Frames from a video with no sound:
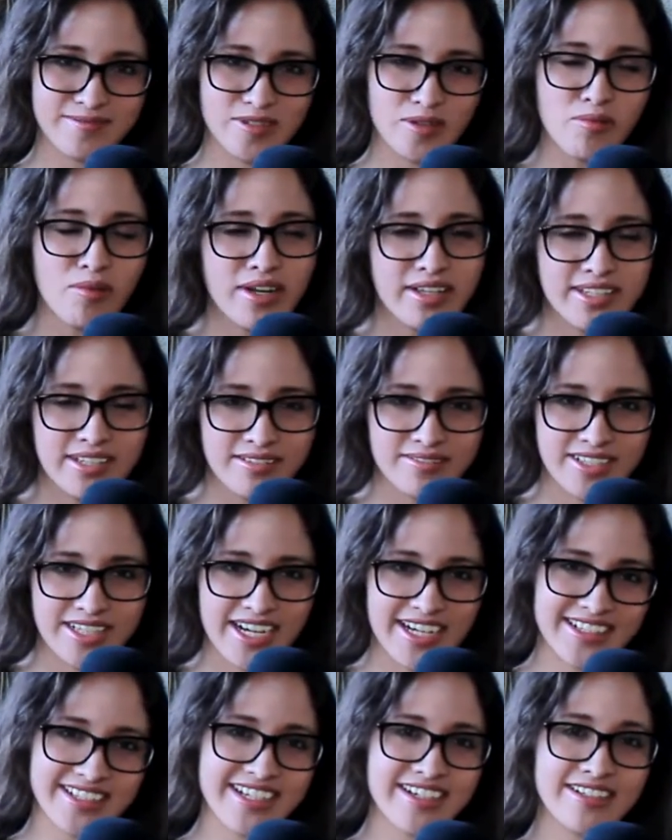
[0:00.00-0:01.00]
Whatever,
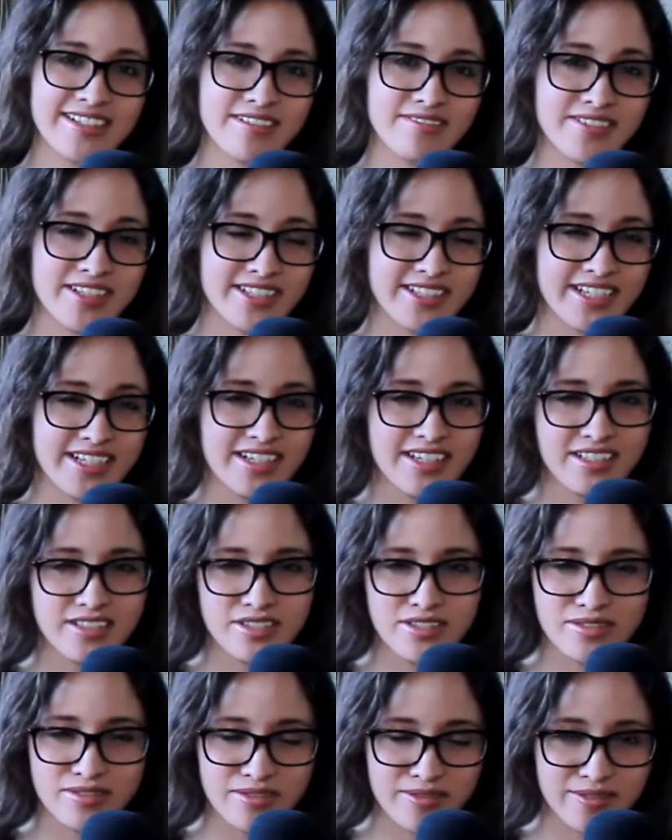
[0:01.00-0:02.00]
at the end of the day, it's
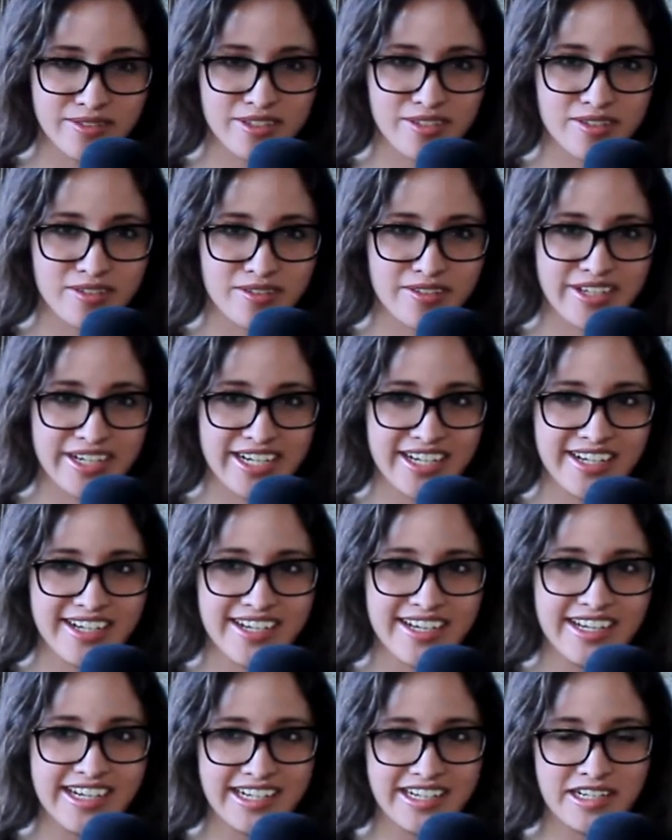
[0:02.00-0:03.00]
your own story,
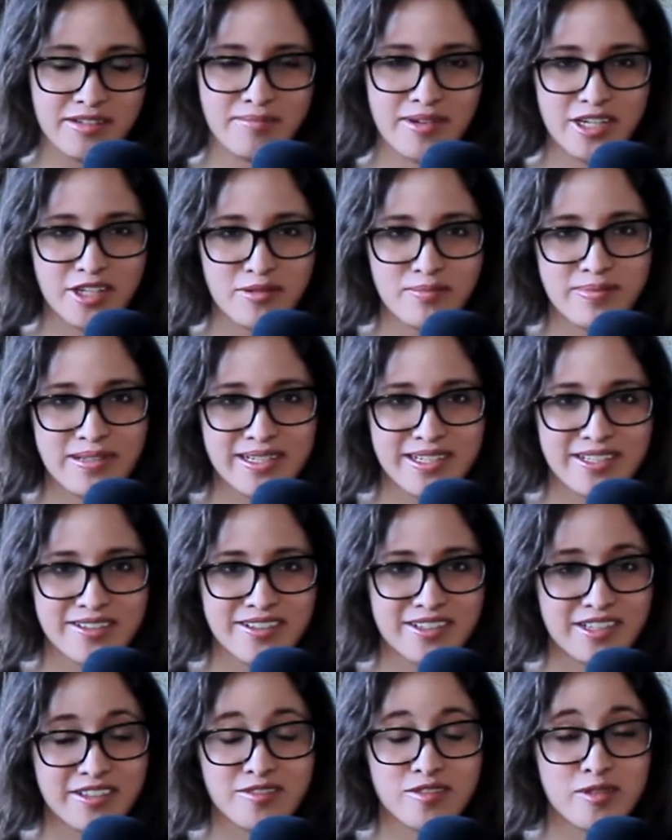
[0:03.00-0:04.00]
and in my
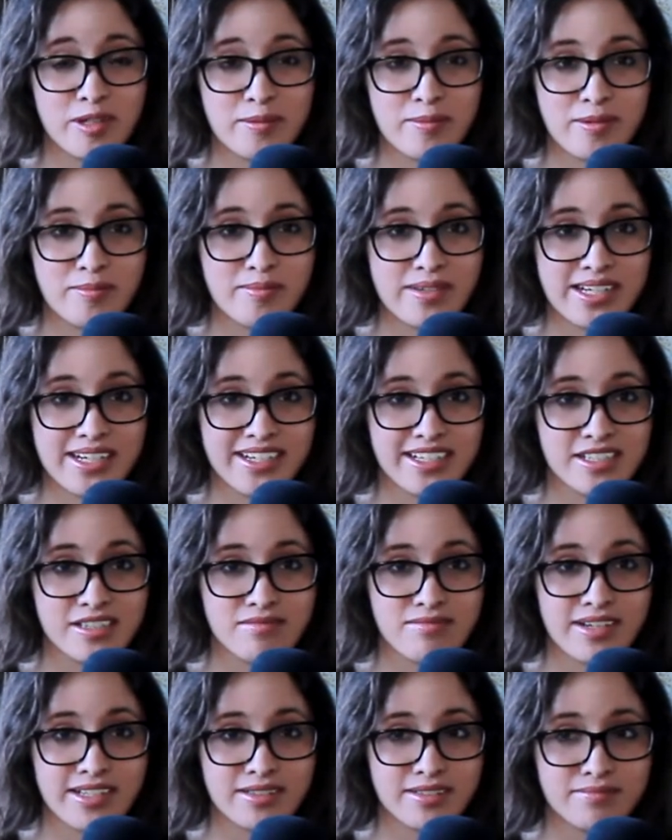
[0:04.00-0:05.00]
opinion, if dreaming big is
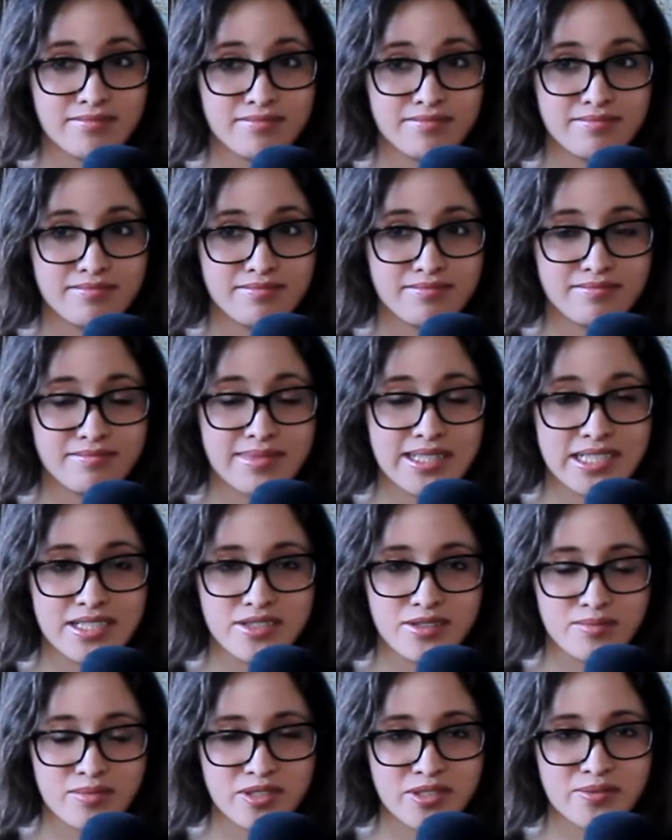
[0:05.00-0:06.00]
what makes
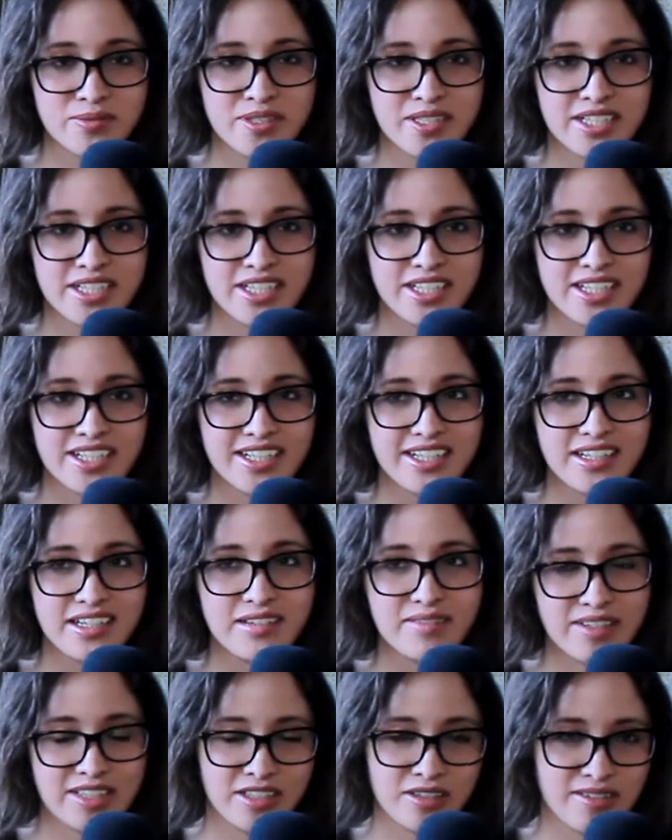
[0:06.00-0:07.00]
you move,
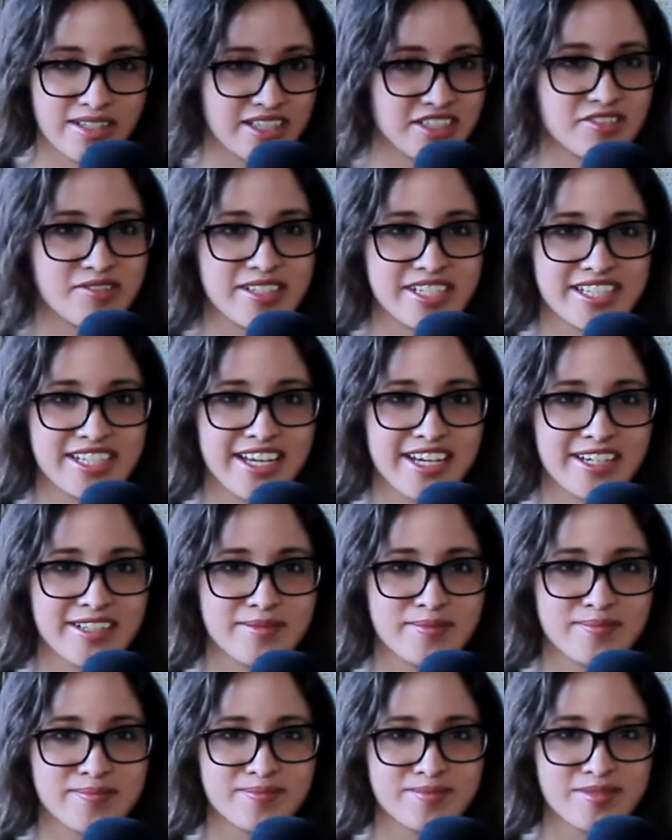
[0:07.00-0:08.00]
even though it's risky,
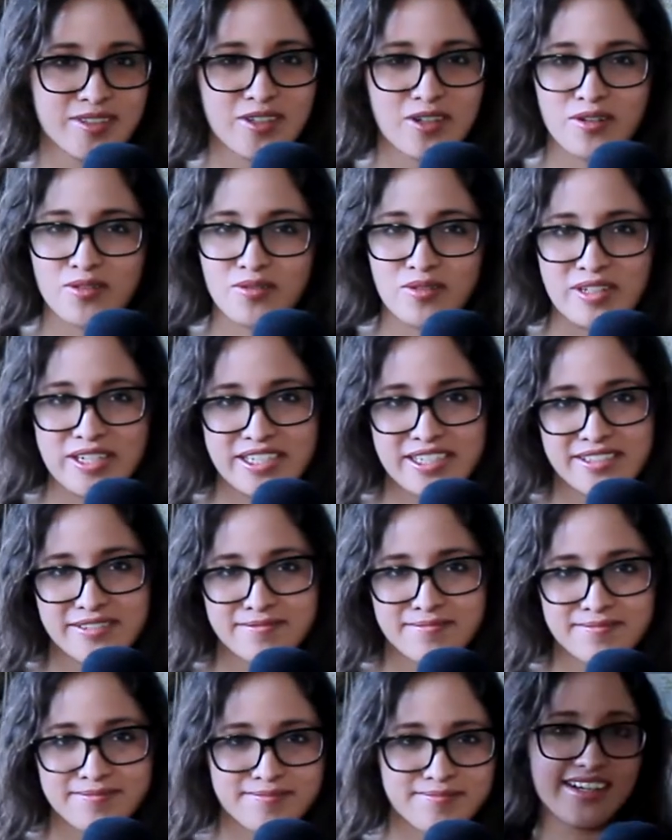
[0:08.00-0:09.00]
go for it.
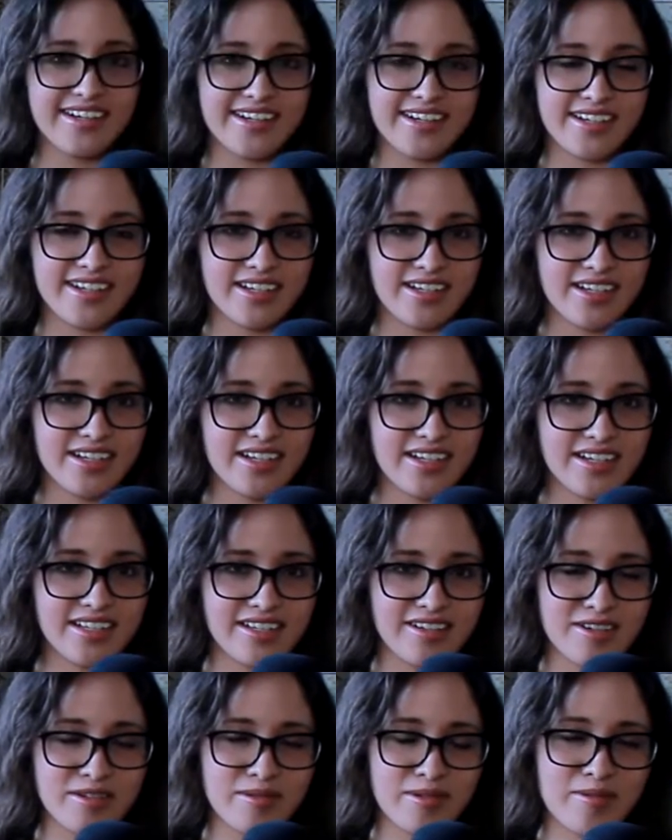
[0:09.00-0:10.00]

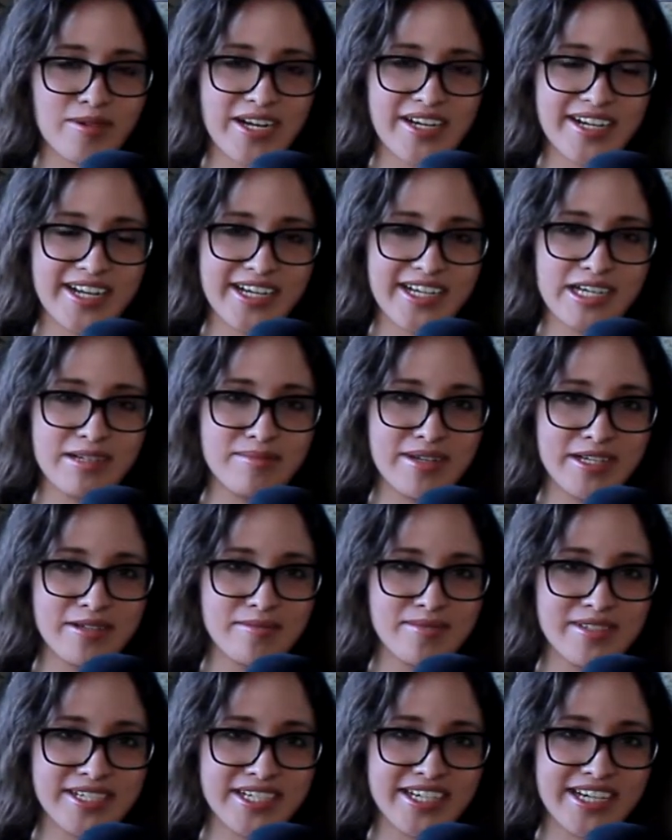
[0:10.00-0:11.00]
Hello everyone, I am
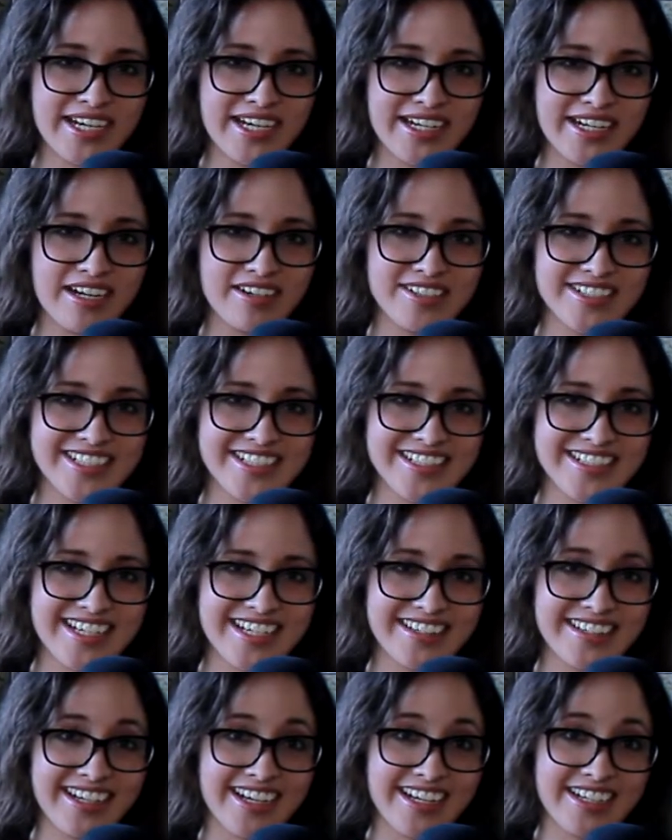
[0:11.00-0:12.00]
MG, an artist
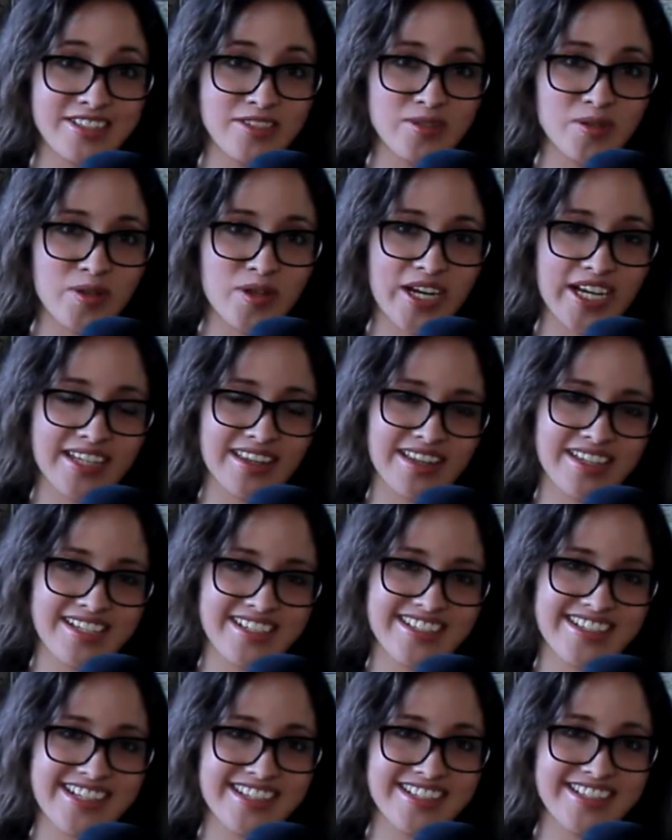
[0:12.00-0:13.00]
that can draw at
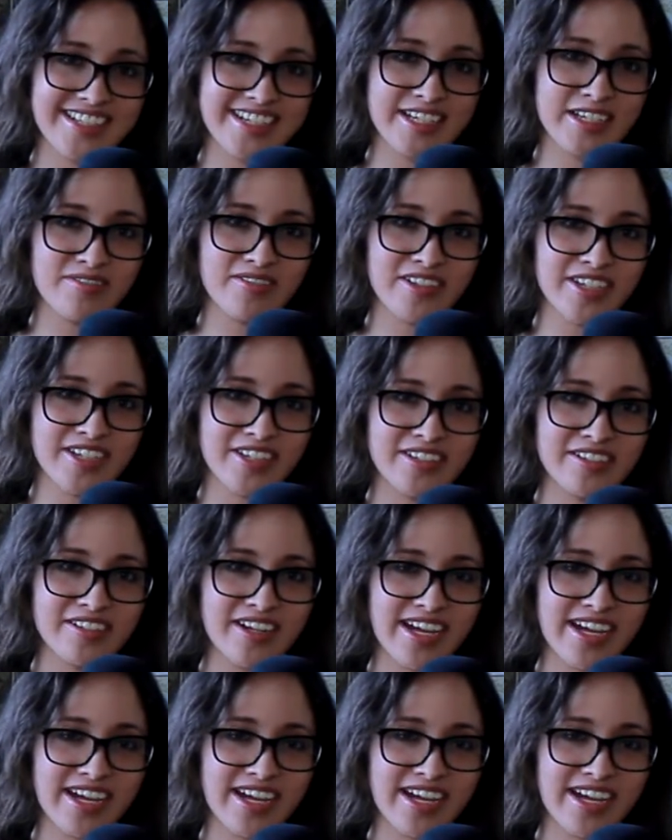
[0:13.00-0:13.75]
least a stick figure,